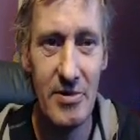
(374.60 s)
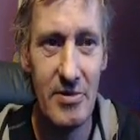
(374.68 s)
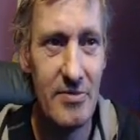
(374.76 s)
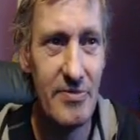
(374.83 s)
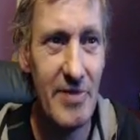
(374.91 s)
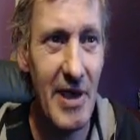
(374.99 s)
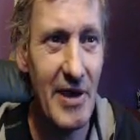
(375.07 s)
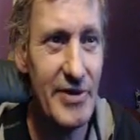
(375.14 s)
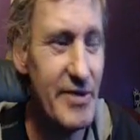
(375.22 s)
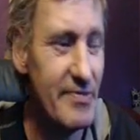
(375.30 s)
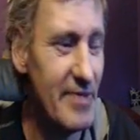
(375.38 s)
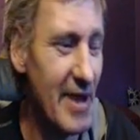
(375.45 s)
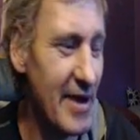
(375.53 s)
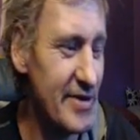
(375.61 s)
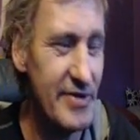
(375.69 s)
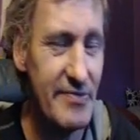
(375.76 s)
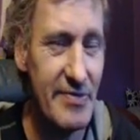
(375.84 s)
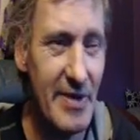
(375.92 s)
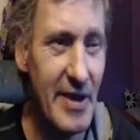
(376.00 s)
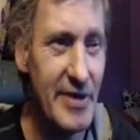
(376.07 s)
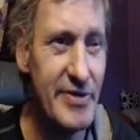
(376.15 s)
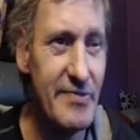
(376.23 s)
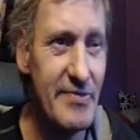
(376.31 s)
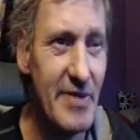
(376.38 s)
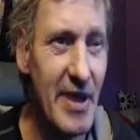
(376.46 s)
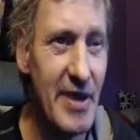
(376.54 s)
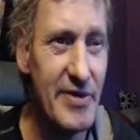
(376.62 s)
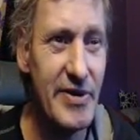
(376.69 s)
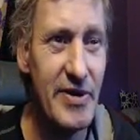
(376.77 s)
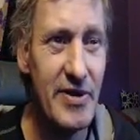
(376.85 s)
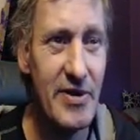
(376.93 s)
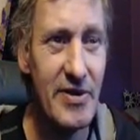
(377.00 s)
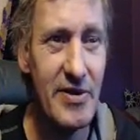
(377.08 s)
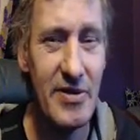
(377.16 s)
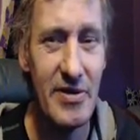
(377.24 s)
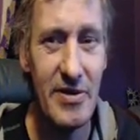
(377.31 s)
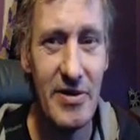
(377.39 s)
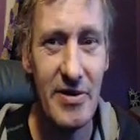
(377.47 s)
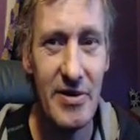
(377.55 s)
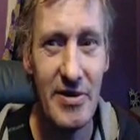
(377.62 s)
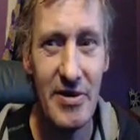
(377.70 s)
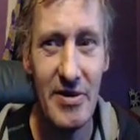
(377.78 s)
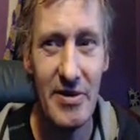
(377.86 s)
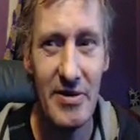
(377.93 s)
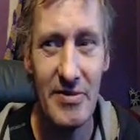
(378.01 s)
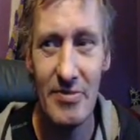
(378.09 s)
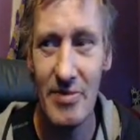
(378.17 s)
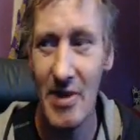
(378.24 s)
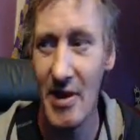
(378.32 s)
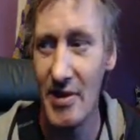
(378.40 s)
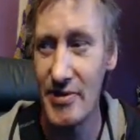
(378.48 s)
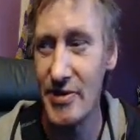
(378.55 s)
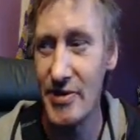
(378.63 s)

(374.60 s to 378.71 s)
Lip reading: flashy, flashy, flashy, flashy, flashy.